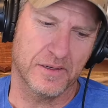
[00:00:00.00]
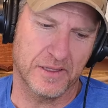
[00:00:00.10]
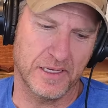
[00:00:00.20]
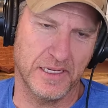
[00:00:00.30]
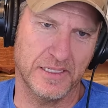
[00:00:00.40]

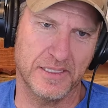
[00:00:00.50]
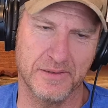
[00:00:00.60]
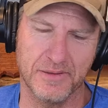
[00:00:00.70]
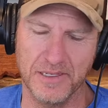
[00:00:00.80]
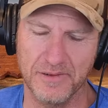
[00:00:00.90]
These
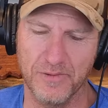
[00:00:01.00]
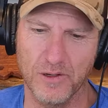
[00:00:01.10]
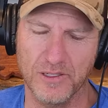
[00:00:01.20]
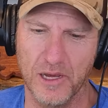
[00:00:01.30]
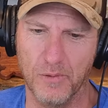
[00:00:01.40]

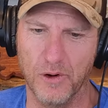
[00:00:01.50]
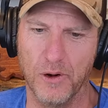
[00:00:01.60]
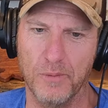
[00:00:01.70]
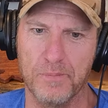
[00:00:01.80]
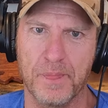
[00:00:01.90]
folks that were,